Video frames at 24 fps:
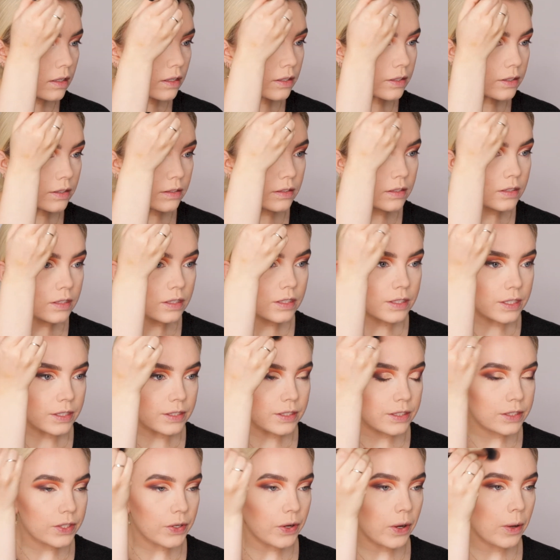on the
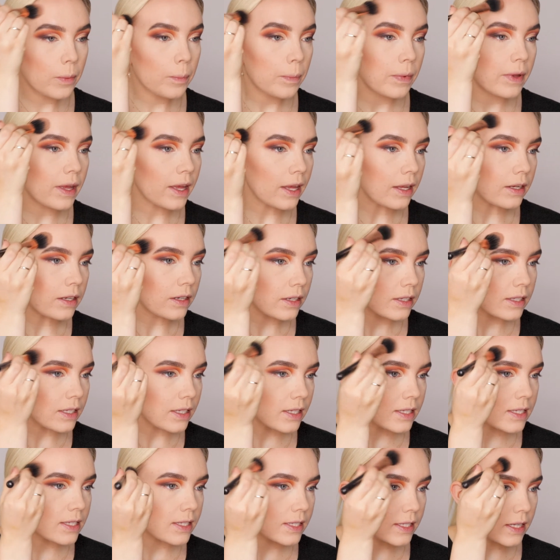top and
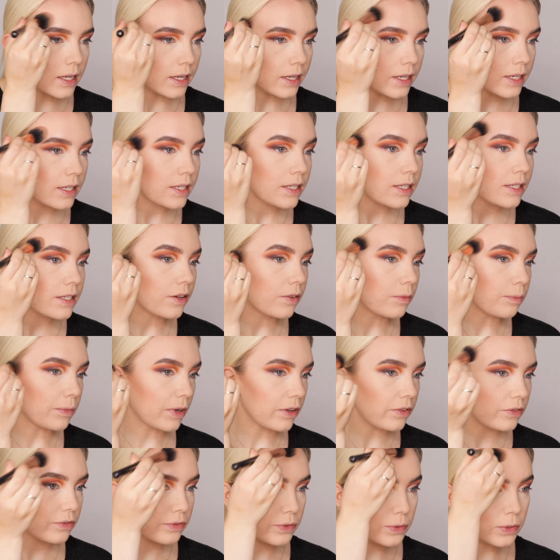the sides of
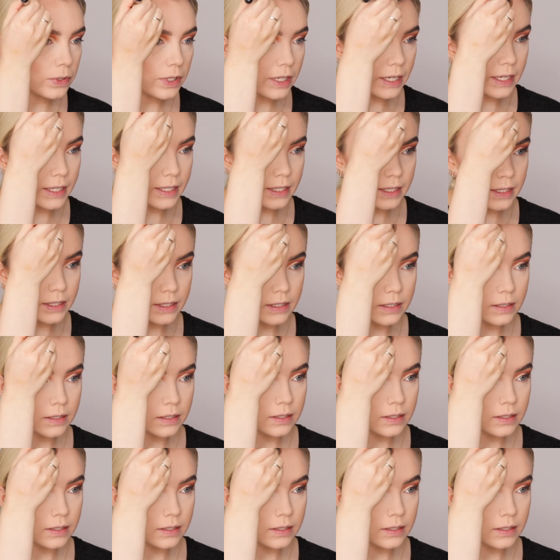my forehead.